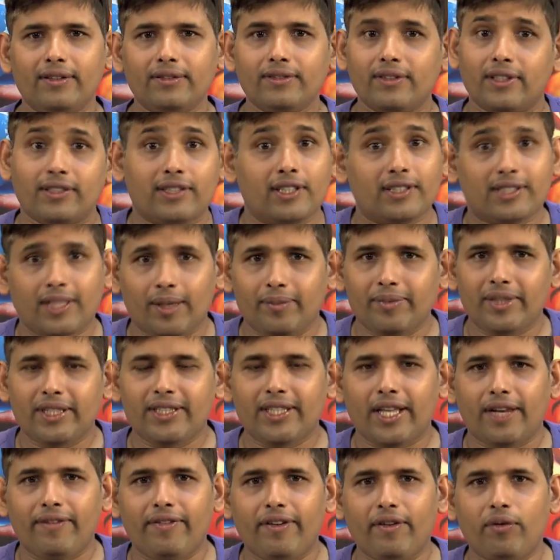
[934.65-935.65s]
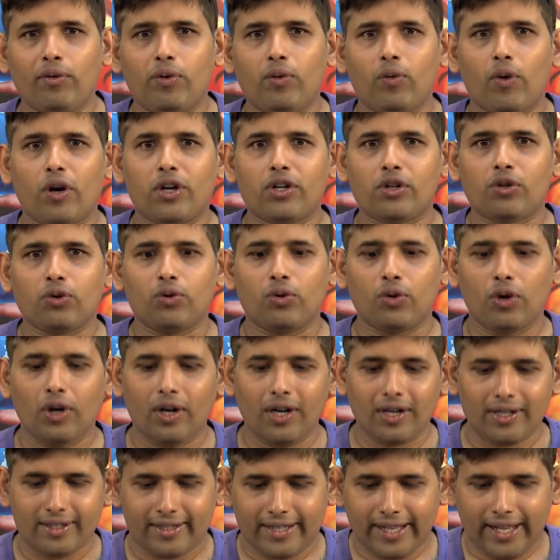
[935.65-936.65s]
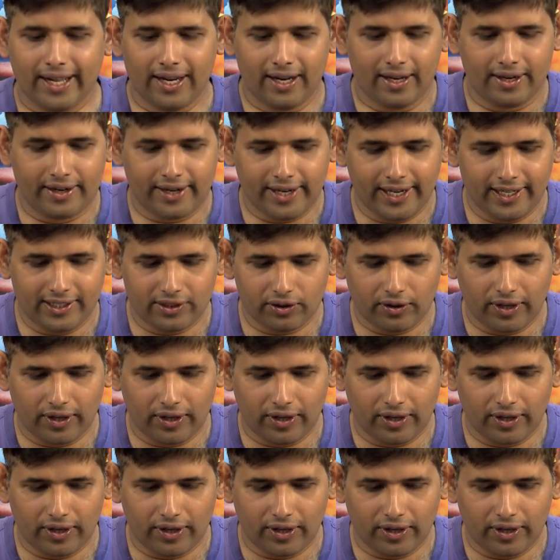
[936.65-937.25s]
This is something that we would want to tell, right?